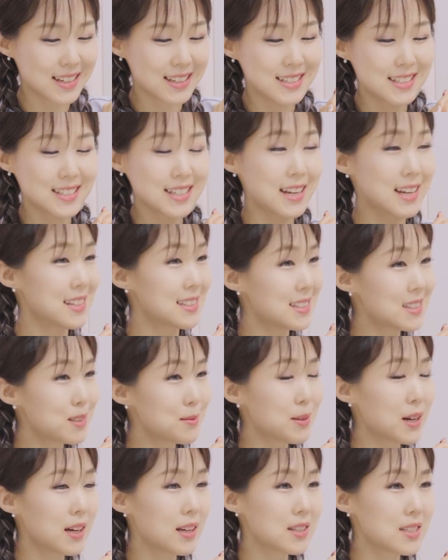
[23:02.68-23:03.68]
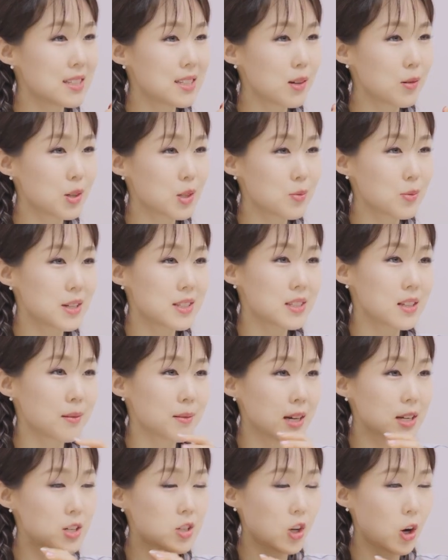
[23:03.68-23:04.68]
and test them out and see which ones are
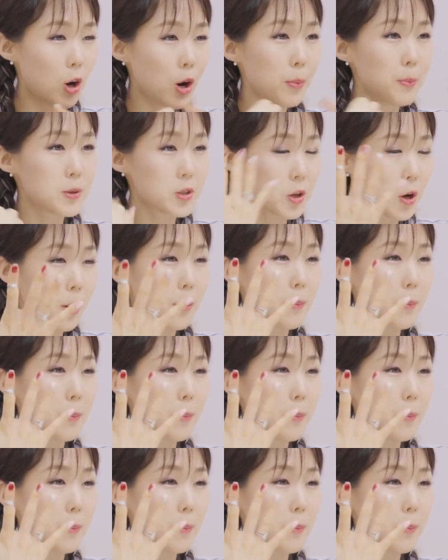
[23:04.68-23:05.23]
my top